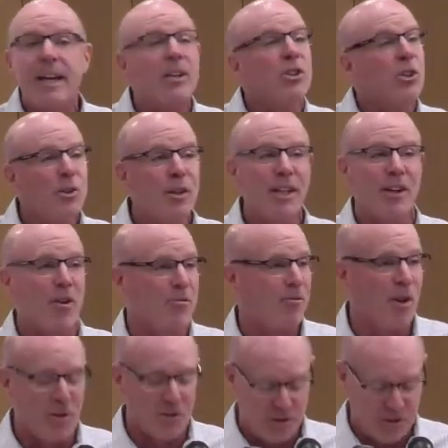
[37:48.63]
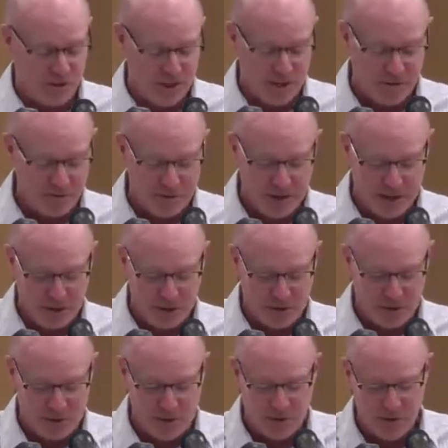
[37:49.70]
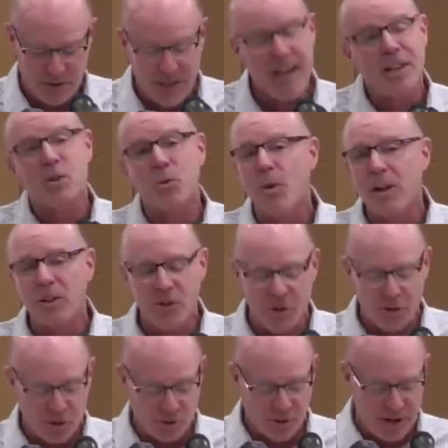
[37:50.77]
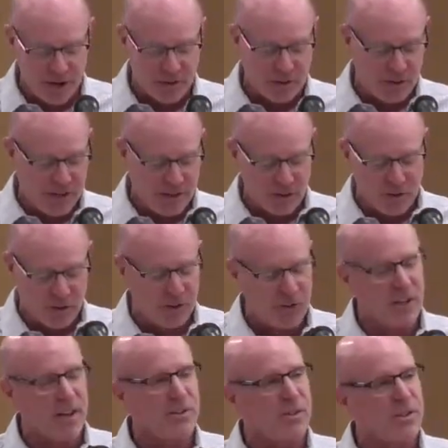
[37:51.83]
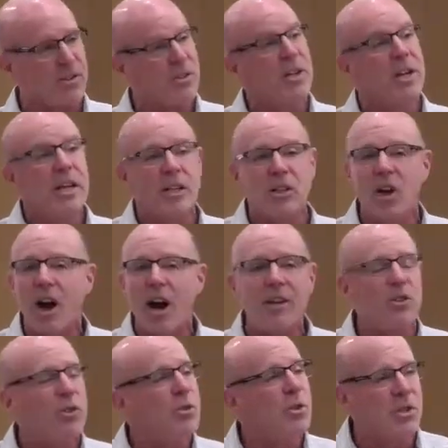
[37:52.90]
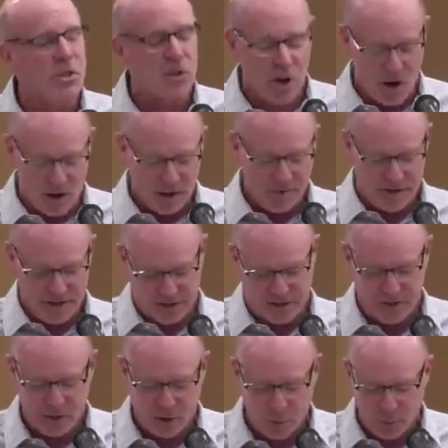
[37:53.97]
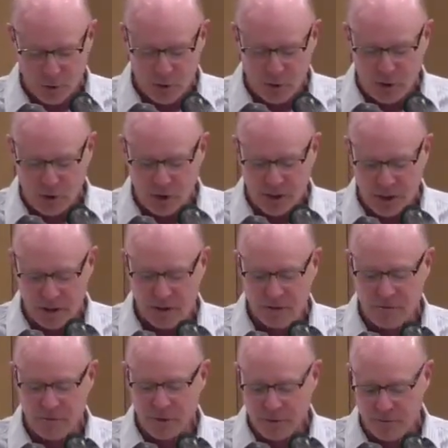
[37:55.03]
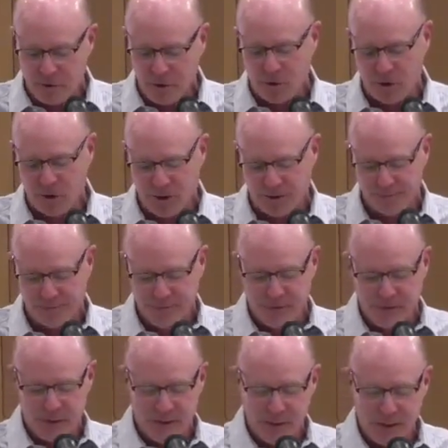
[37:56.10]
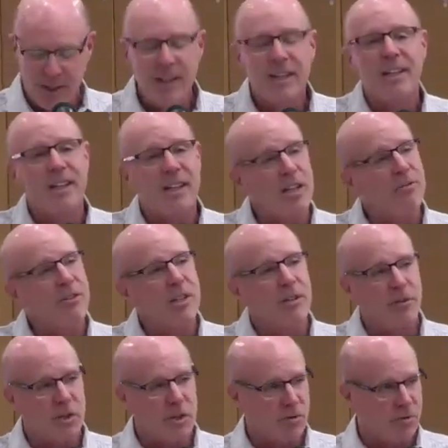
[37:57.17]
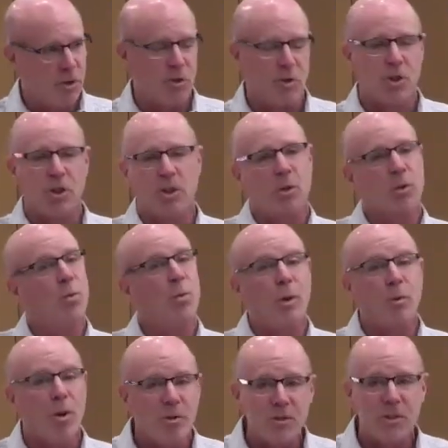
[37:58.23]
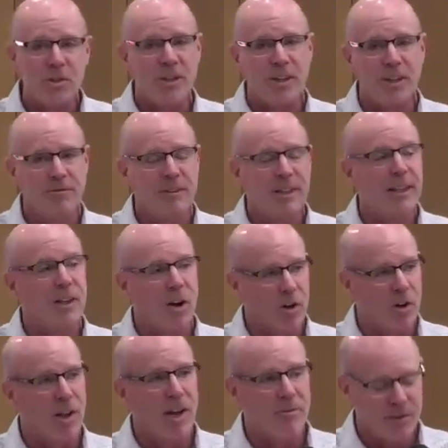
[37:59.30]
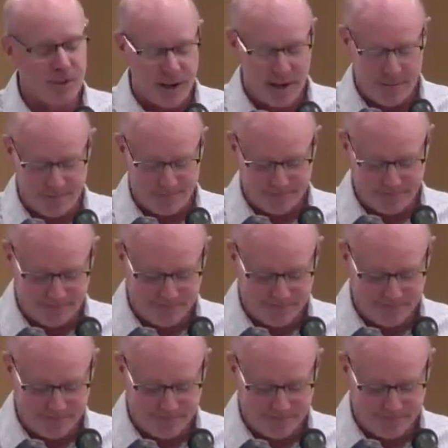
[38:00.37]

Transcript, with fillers: including our faults and failures, as well as our strengths and successes. God uses all of it to produce good for the future, even if it's a future we won't see in our lifetime.